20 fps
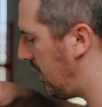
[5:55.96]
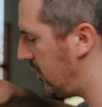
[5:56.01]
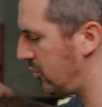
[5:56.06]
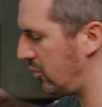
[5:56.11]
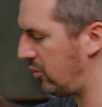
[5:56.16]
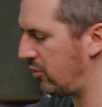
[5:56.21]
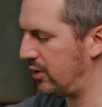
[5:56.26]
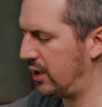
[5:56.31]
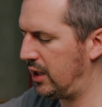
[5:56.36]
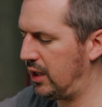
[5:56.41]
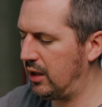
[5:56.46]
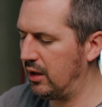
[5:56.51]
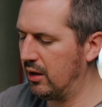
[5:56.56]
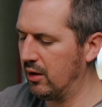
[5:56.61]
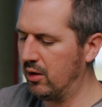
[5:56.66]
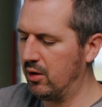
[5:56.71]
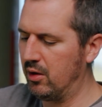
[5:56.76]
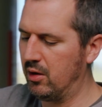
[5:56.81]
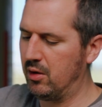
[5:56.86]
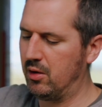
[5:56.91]
dans les
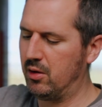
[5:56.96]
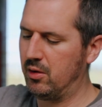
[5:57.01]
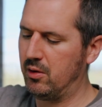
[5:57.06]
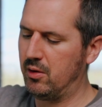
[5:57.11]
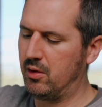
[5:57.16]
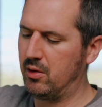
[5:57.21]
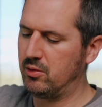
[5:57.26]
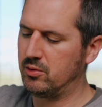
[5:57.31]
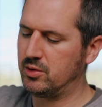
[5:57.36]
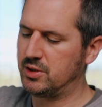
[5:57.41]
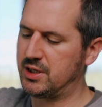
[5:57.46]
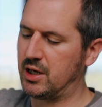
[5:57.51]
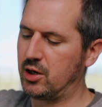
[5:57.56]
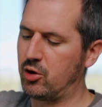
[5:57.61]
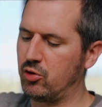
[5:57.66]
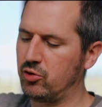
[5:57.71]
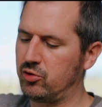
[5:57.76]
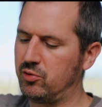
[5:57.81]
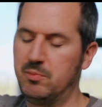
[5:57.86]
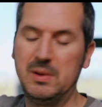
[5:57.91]

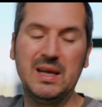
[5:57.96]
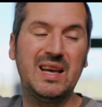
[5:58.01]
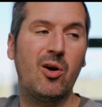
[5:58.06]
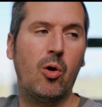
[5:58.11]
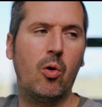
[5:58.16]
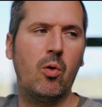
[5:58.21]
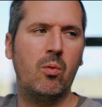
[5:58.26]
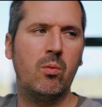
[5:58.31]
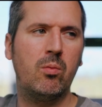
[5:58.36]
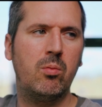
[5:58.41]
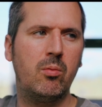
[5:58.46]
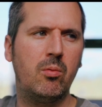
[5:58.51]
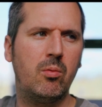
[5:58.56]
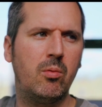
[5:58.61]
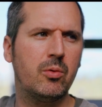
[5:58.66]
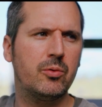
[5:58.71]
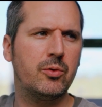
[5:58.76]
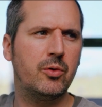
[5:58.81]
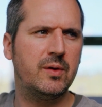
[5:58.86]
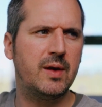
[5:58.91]
50 microns
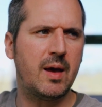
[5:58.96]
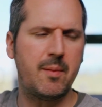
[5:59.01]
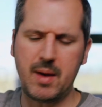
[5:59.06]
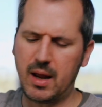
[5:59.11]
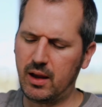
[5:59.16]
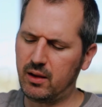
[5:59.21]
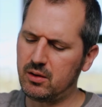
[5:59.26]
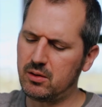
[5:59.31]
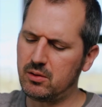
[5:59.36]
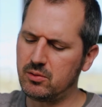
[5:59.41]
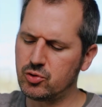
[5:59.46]
de diamètre,